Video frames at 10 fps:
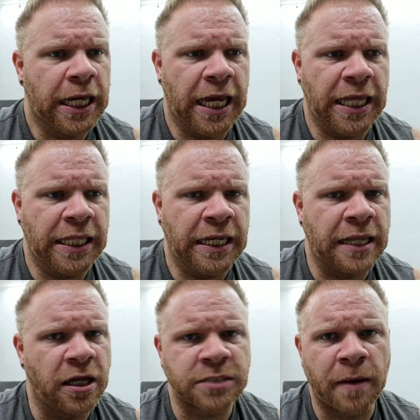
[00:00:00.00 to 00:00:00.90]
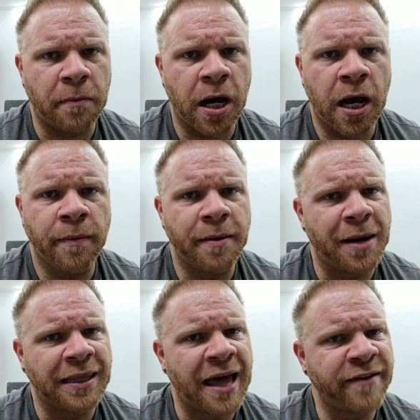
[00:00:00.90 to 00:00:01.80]
and then I lost my mom, and
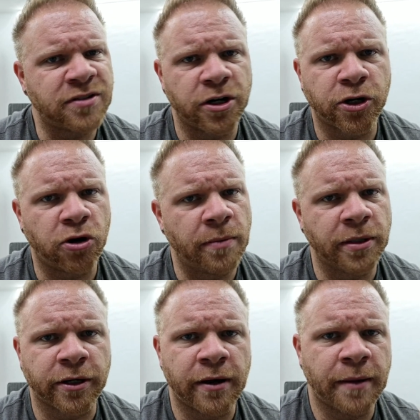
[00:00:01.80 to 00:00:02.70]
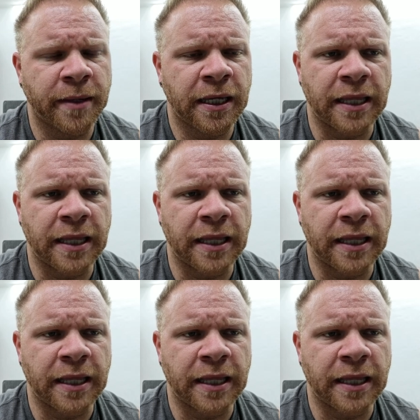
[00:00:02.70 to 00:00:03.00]
my life started crumbling around me.